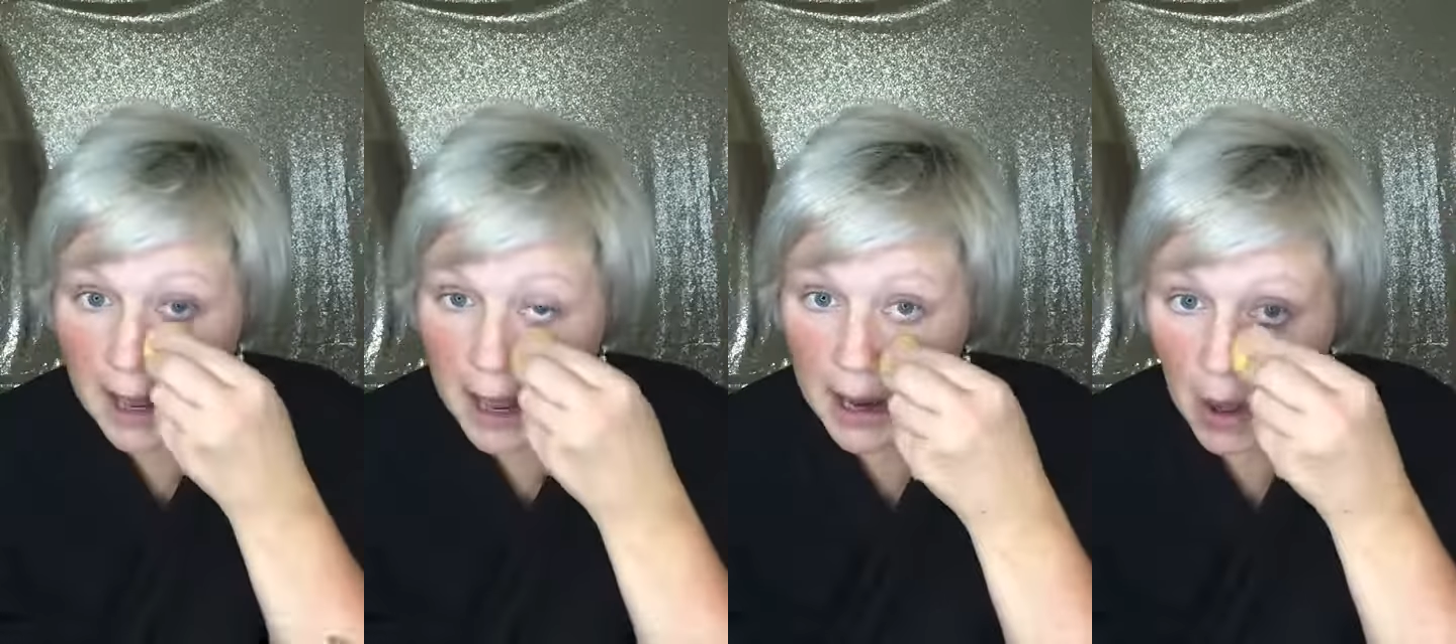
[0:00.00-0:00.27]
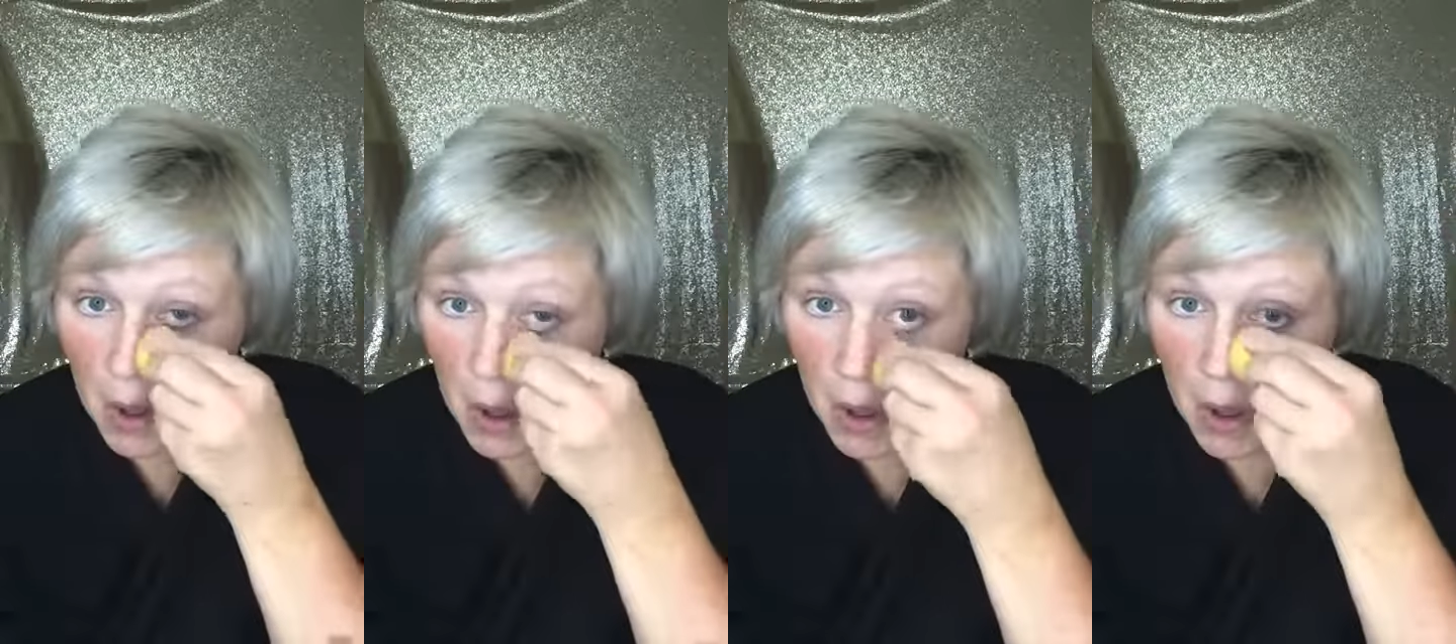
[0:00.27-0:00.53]
at
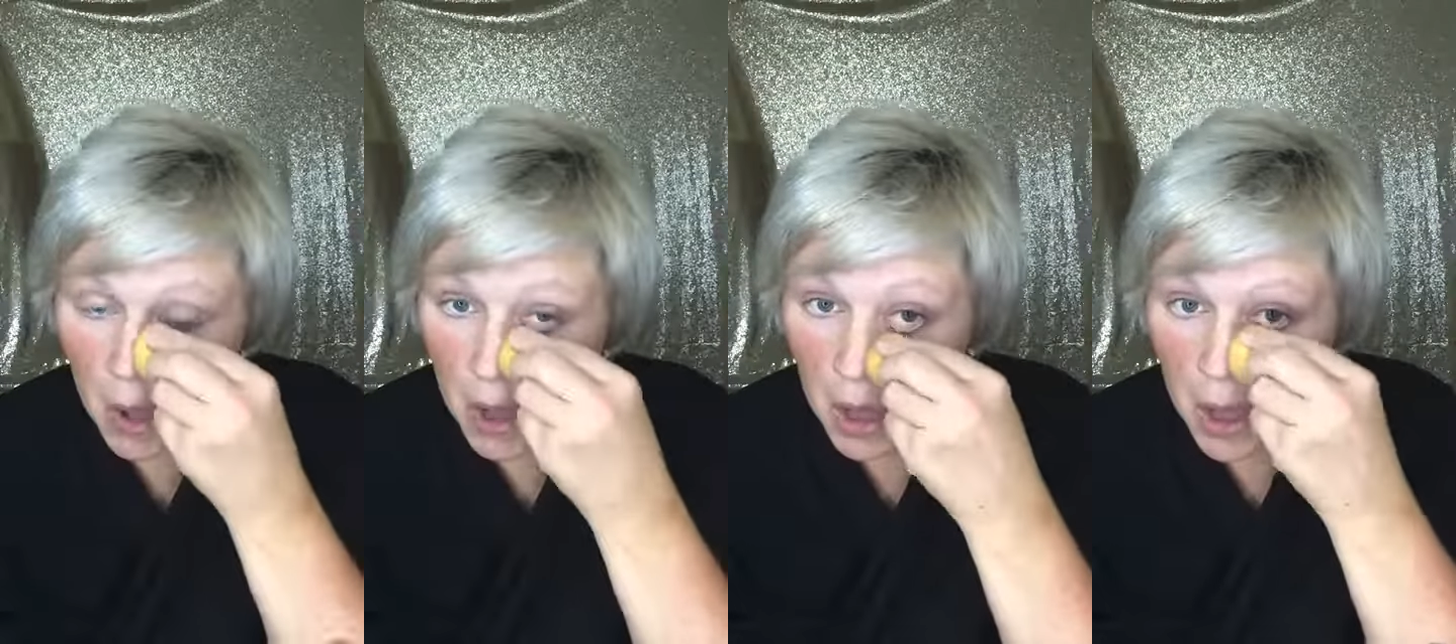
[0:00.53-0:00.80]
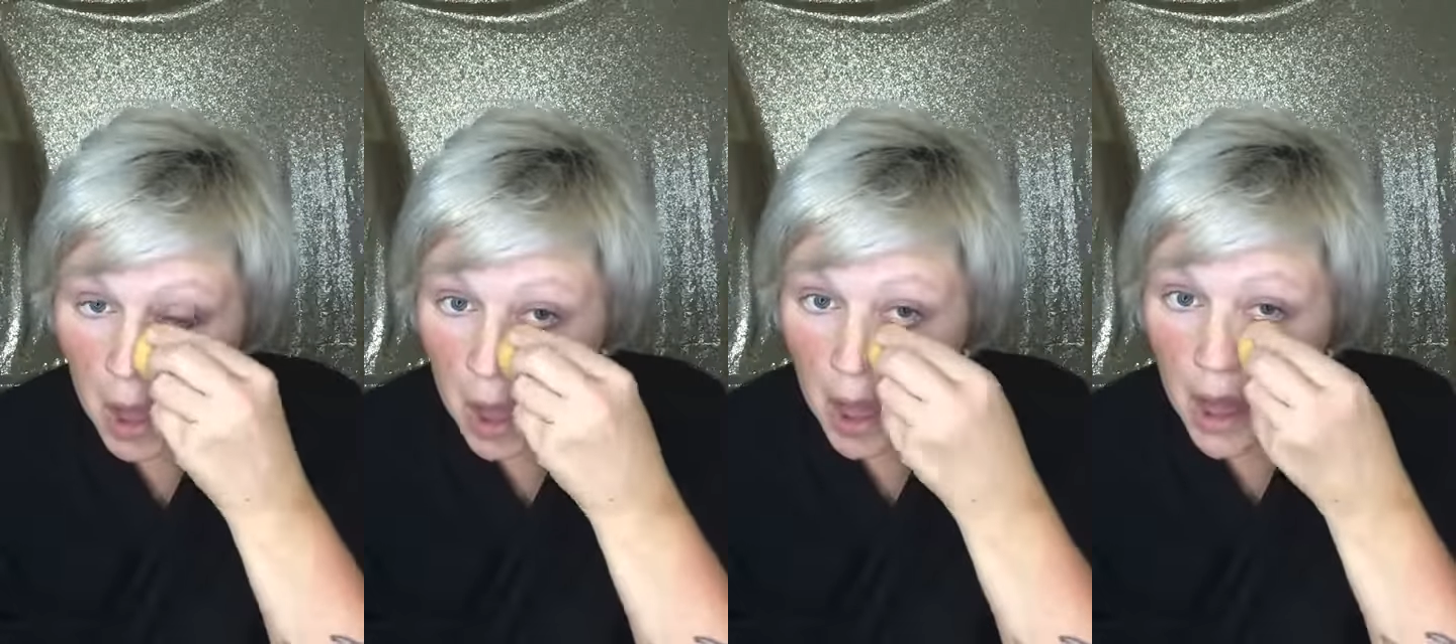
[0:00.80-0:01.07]
all,
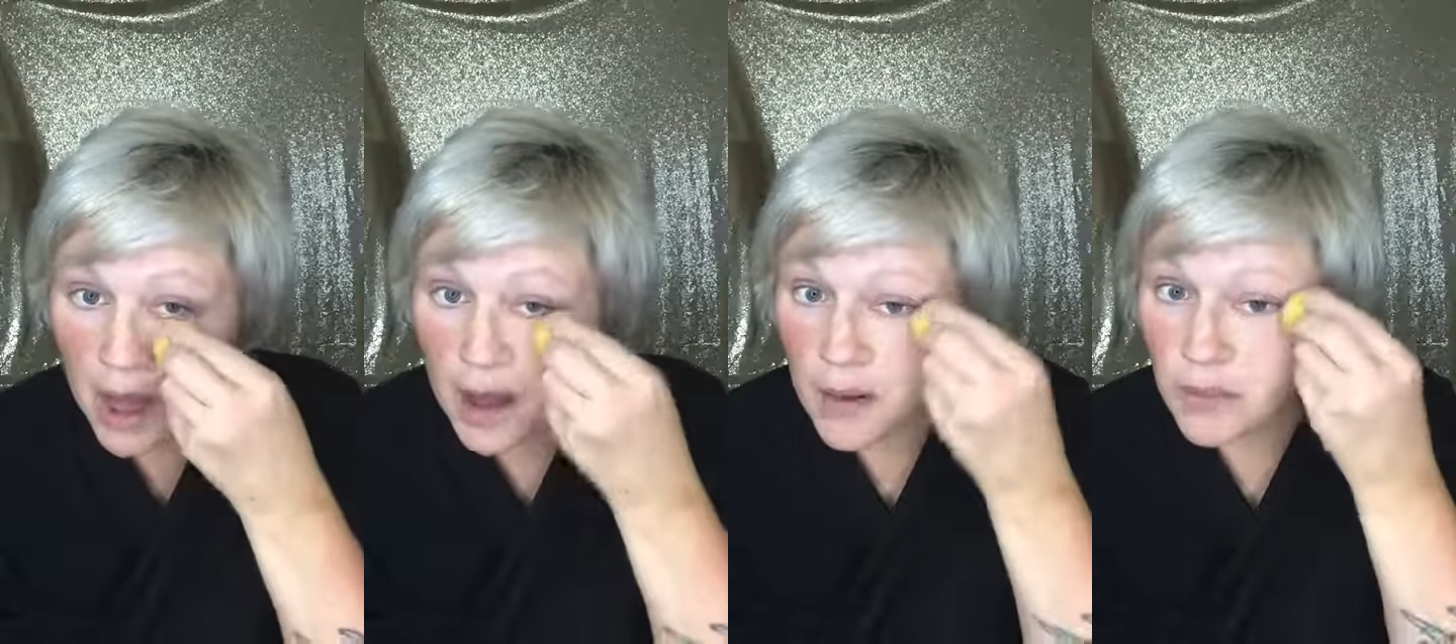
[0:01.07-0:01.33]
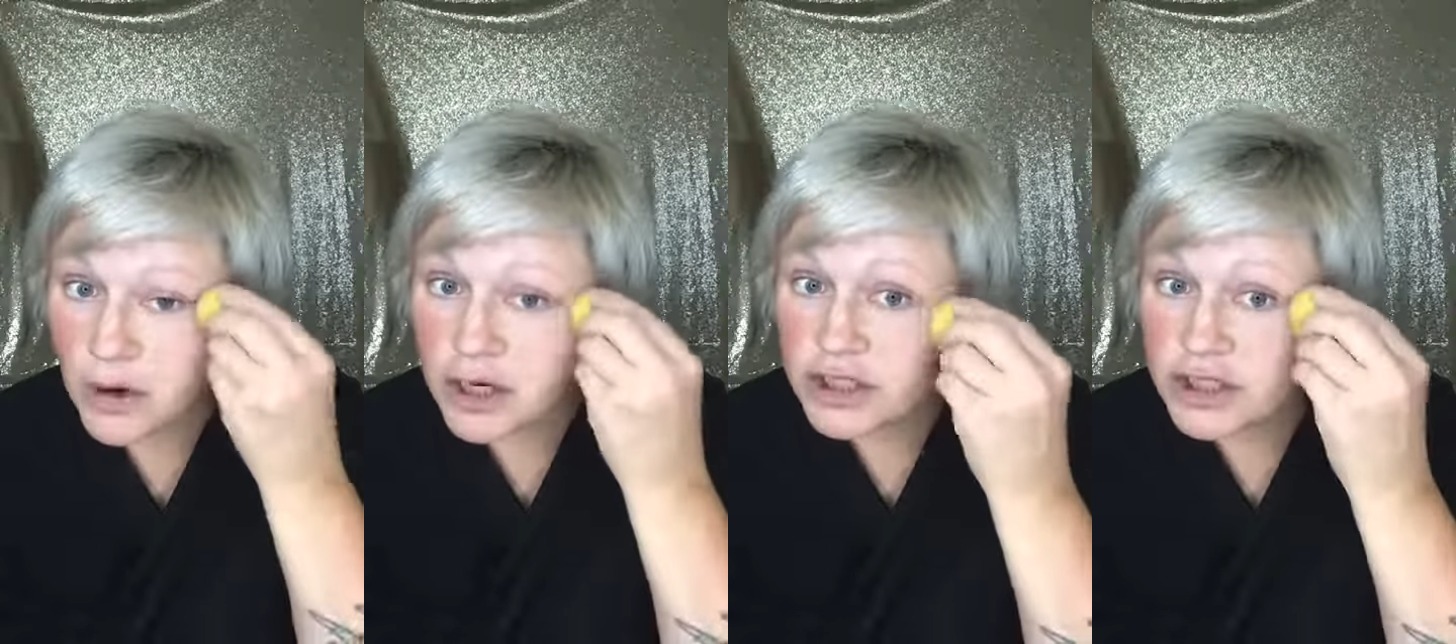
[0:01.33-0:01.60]
a
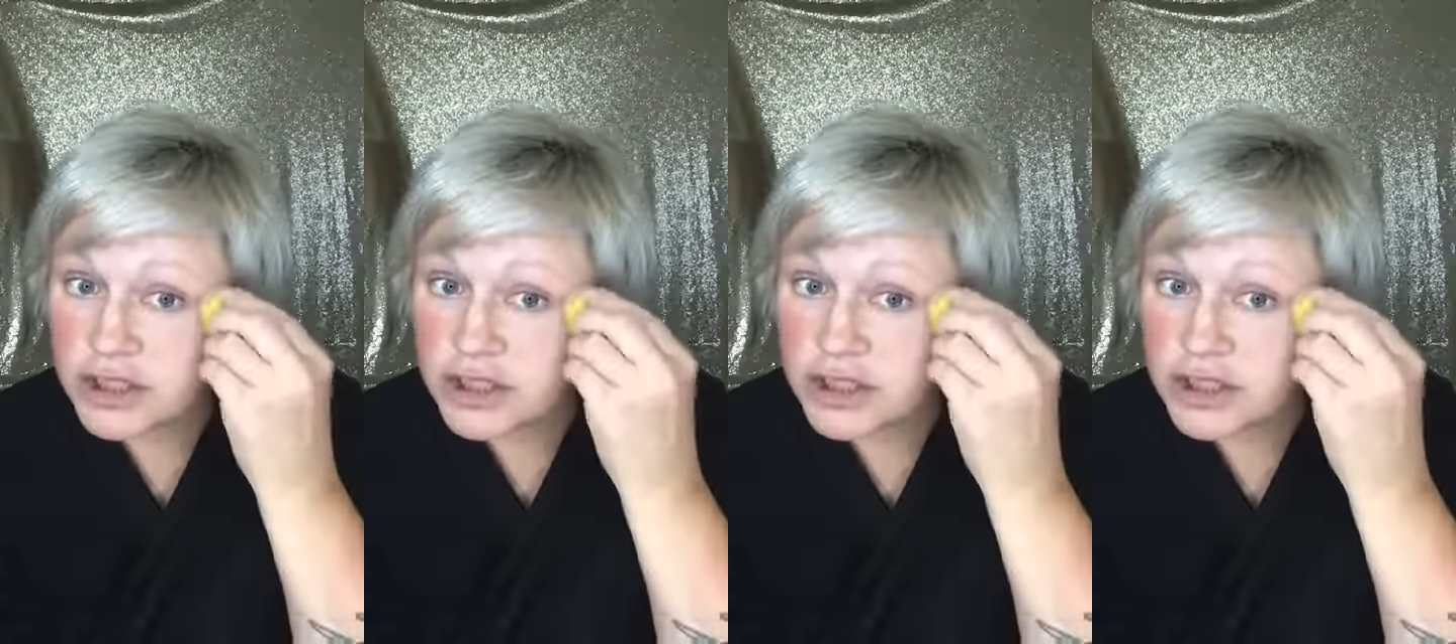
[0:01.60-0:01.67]
brush